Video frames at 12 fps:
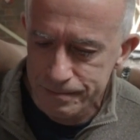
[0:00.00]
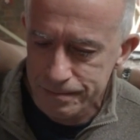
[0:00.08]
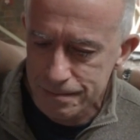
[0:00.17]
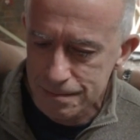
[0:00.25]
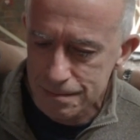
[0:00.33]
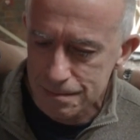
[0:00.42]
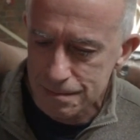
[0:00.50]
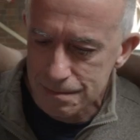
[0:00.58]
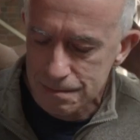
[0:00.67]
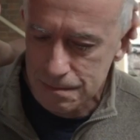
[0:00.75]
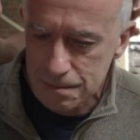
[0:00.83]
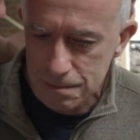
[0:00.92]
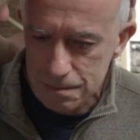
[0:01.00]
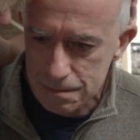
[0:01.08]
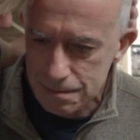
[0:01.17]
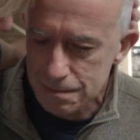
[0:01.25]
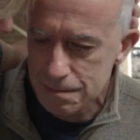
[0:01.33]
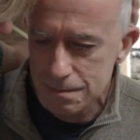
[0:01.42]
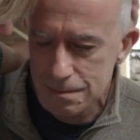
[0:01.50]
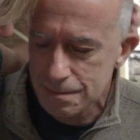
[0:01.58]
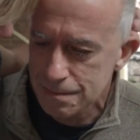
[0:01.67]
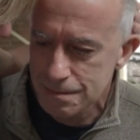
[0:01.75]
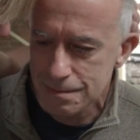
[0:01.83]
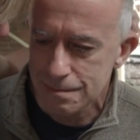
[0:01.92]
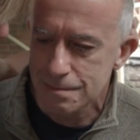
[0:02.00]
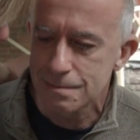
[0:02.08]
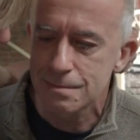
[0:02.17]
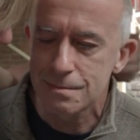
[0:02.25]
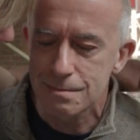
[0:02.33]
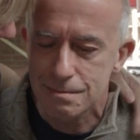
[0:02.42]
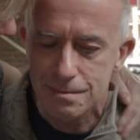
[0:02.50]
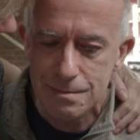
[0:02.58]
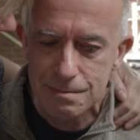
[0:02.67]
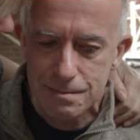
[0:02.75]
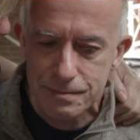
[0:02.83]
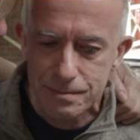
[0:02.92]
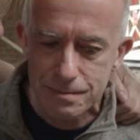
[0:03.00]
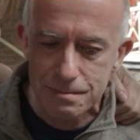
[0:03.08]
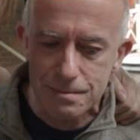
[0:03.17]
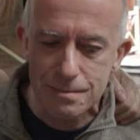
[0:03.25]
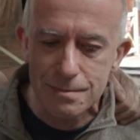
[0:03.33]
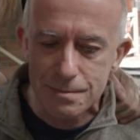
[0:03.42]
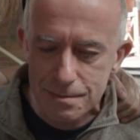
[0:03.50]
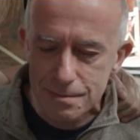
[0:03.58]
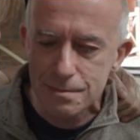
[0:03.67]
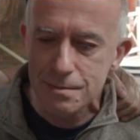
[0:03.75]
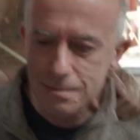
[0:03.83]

my life partner disappearing, and it's very, very